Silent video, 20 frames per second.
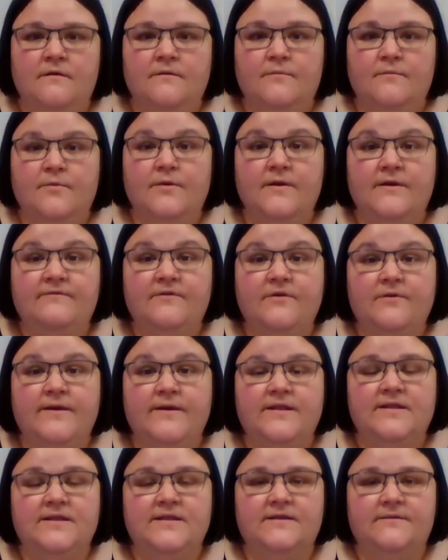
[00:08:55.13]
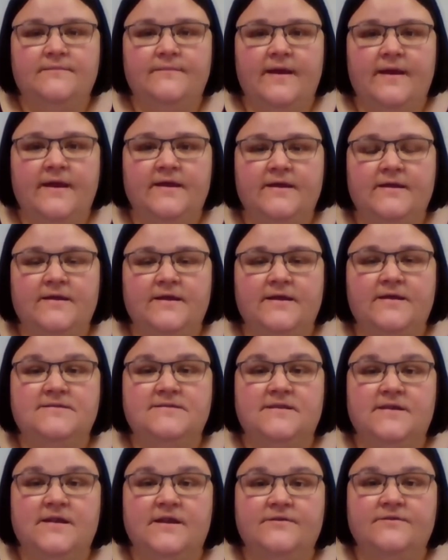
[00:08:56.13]
Previewing the demand
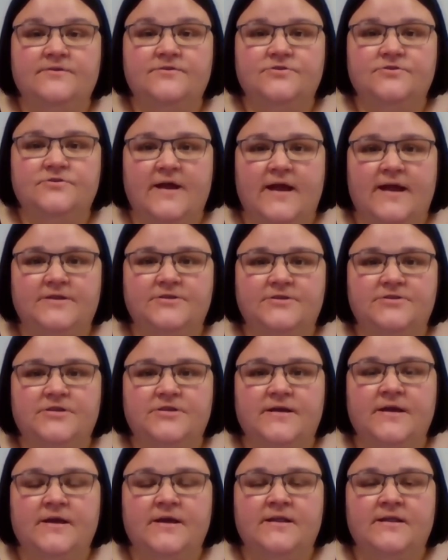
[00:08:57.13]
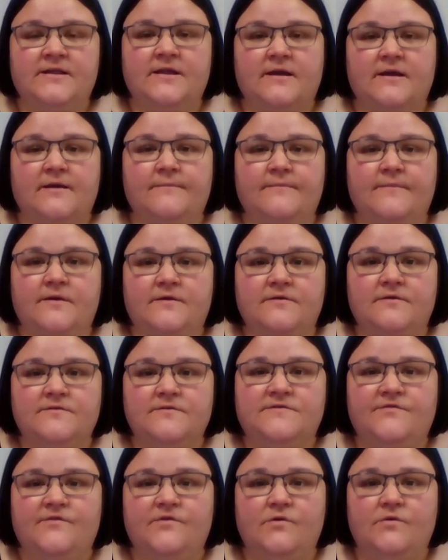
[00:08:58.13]
is another strategy that can be
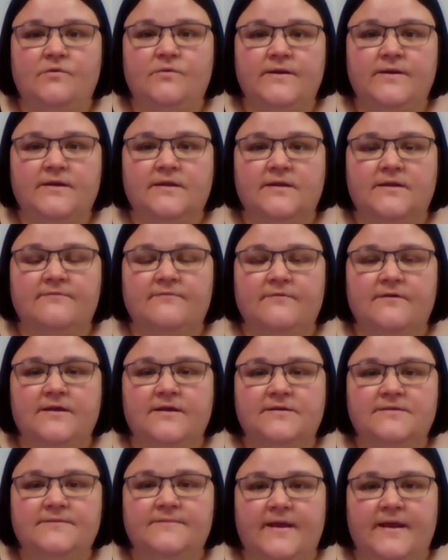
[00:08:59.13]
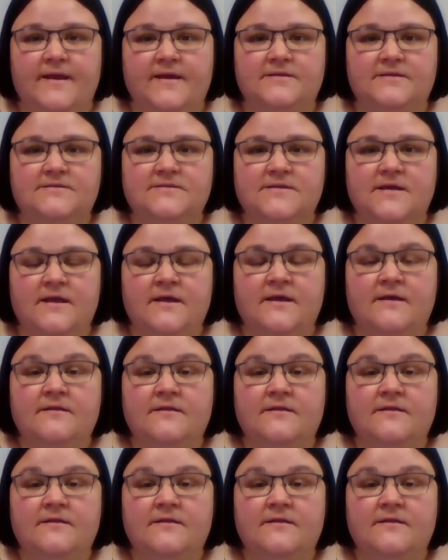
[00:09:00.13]
useful when delivering demands.